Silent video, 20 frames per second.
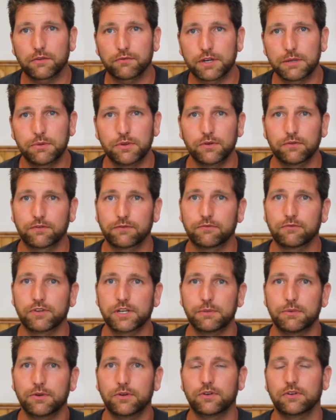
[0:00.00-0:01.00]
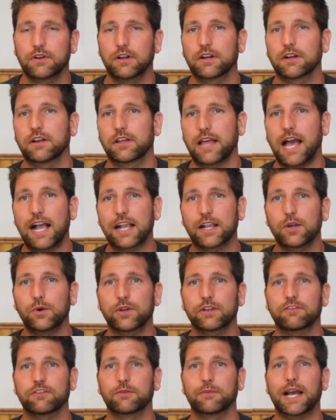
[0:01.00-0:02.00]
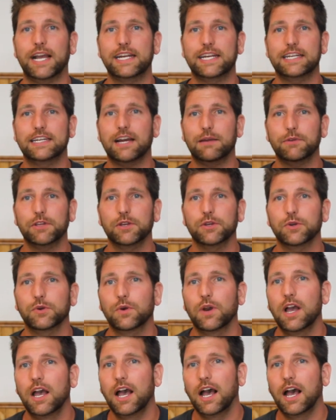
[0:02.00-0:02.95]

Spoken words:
the reboot ongoing from IDW,